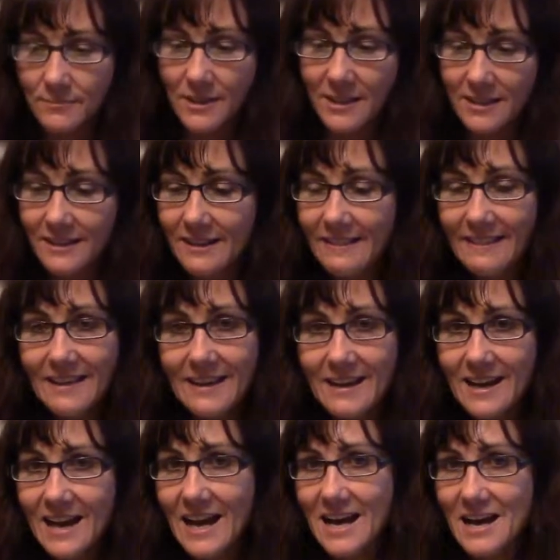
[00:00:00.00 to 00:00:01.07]
But
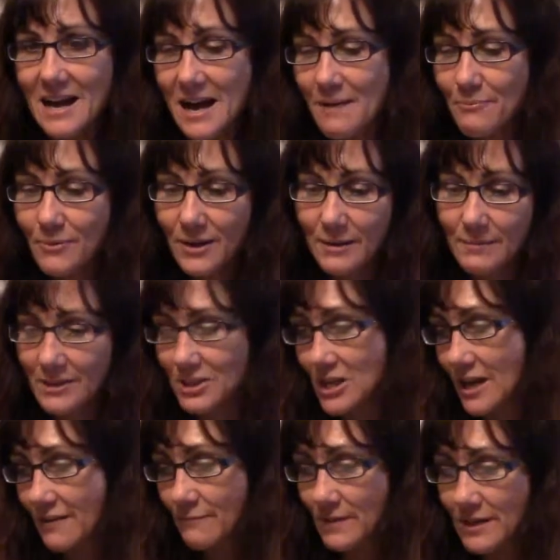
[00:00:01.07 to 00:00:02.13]
I pretty much
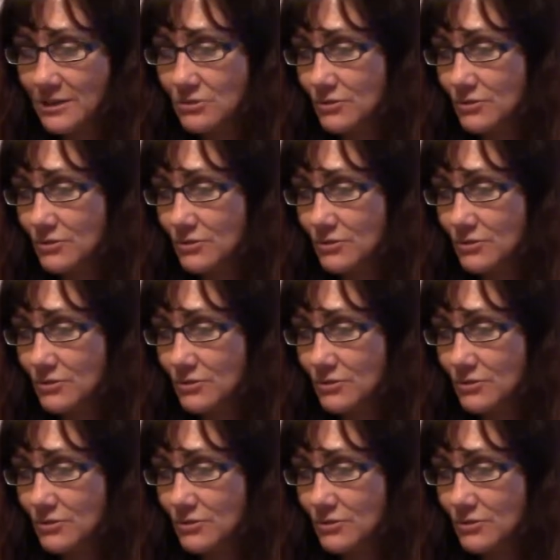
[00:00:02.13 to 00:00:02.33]
have my